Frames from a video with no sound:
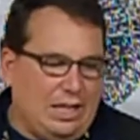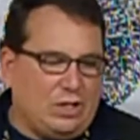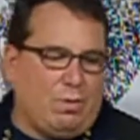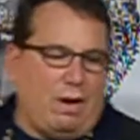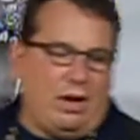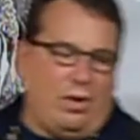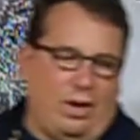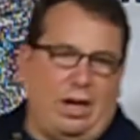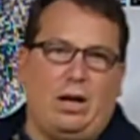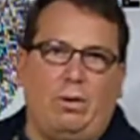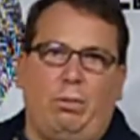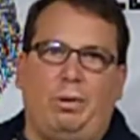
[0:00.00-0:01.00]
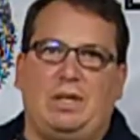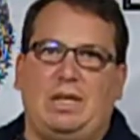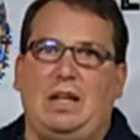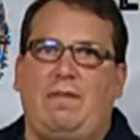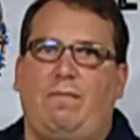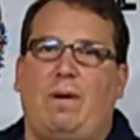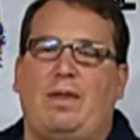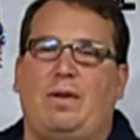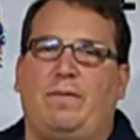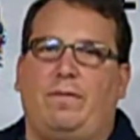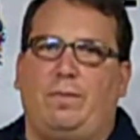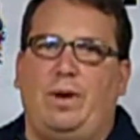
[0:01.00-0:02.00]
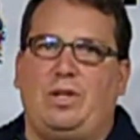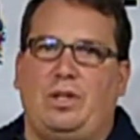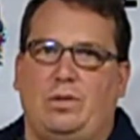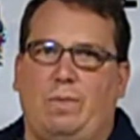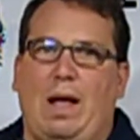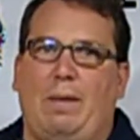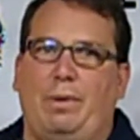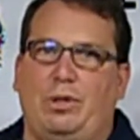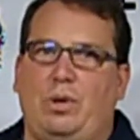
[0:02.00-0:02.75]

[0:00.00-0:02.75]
This radio here will receive weather information as well,